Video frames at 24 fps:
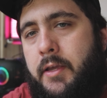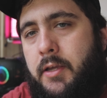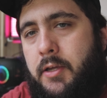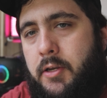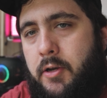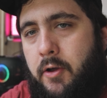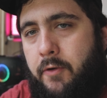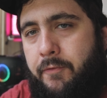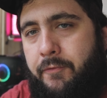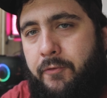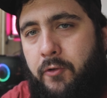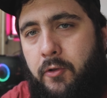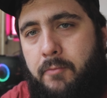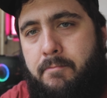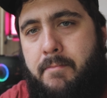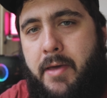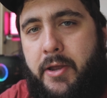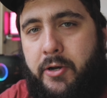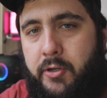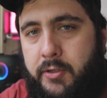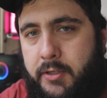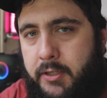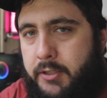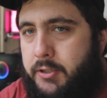you know, full
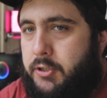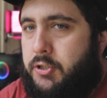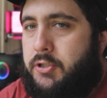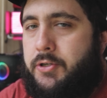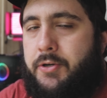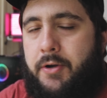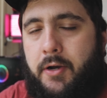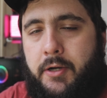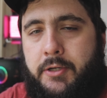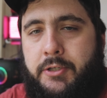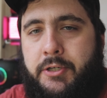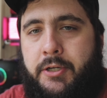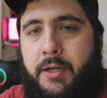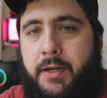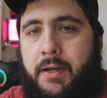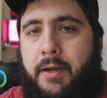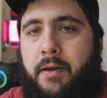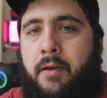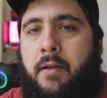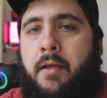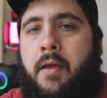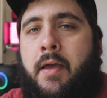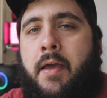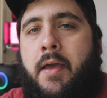metal
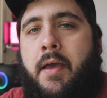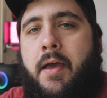construction